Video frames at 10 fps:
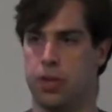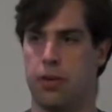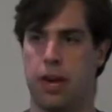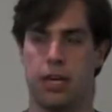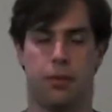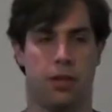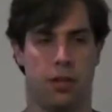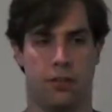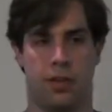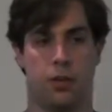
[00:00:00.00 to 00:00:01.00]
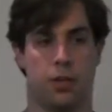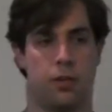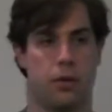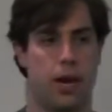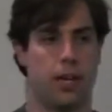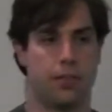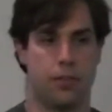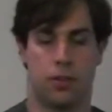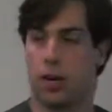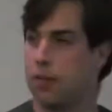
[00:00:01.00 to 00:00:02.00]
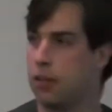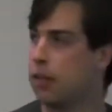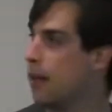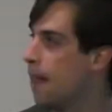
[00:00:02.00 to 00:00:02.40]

interacting with other vehicles that were actively driving.